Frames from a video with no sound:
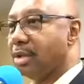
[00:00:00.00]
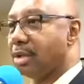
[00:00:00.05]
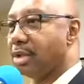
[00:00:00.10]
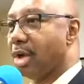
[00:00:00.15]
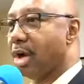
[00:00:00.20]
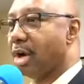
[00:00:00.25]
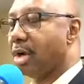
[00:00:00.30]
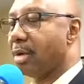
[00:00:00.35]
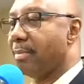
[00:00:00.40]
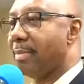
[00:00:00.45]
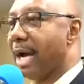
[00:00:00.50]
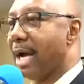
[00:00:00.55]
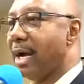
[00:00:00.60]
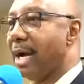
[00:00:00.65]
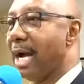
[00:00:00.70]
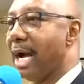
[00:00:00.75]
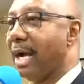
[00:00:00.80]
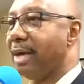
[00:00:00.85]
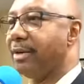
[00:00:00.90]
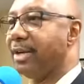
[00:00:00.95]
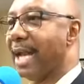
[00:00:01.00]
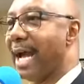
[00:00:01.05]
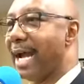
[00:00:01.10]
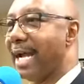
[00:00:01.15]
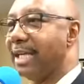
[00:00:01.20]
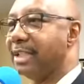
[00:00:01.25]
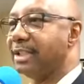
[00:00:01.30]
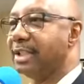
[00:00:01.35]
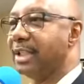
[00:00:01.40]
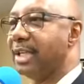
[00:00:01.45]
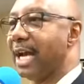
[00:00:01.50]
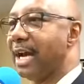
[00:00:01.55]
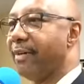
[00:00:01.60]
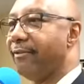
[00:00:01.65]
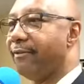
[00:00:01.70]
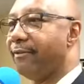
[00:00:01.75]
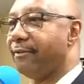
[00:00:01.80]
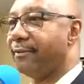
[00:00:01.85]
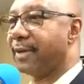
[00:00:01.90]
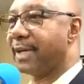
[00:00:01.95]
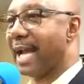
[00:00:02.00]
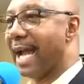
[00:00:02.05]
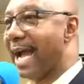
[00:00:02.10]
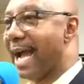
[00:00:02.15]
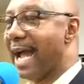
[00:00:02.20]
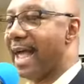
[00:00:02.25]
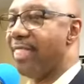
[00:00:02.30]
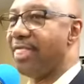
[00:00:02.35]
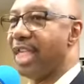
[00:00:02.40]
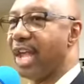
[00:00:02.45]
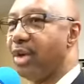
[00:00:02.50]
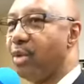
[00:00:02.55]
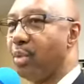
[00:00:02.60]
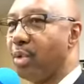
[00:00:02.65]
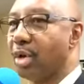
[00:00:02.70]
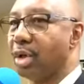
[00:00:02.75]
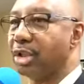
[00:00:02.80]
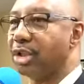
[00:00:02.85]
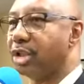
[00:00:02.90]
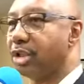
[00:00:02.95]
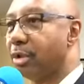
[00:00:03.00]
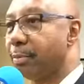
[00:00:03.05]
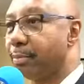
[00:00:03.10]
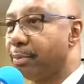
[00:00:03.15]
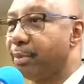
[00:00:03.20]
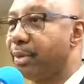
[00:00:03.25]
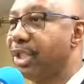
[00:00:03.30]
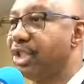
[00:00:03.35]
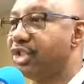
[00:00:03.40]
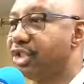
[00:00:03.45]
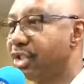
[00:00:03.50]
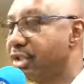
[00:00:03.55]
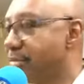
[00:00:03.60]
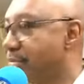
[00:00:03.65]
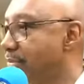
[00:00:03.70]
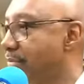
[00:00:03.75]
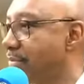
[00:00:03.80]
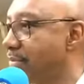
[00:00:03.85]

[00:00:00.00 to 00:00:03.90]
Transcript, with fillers: talking about how nice and how kind they were to the preacher.